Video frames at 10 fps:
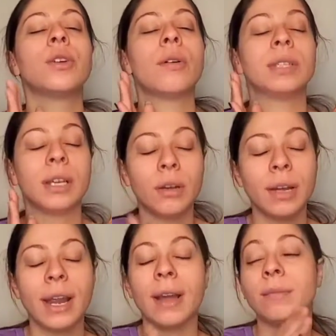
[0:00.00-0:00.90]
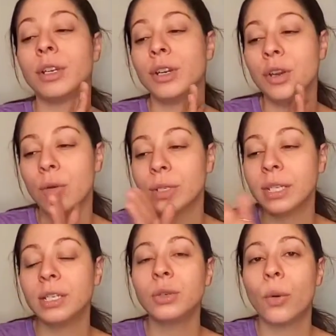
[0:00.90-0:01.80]
So I was like, okay, I'm gonna nose
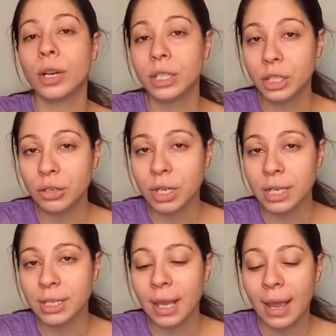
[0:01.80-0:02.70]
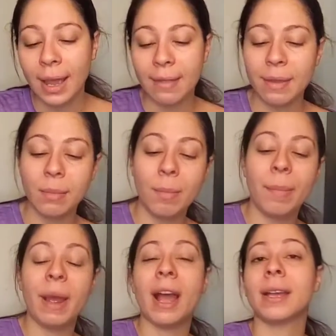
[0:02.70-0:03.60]
in towards the trees and then
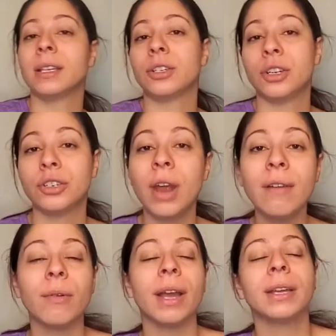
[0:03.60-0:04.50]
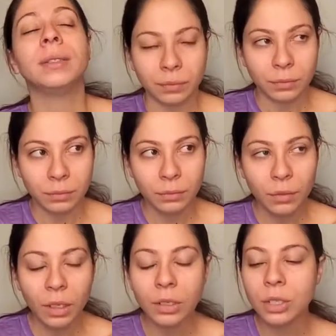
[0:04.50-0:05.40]
back into her driveway.
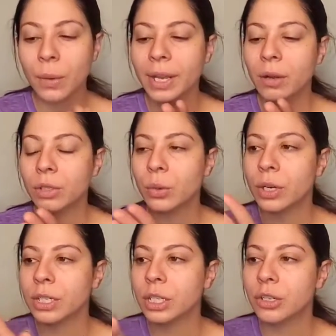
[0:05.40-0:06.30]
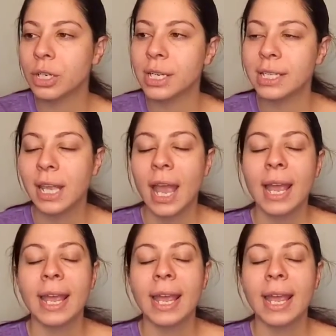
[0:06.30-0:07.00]
So I go towards the trees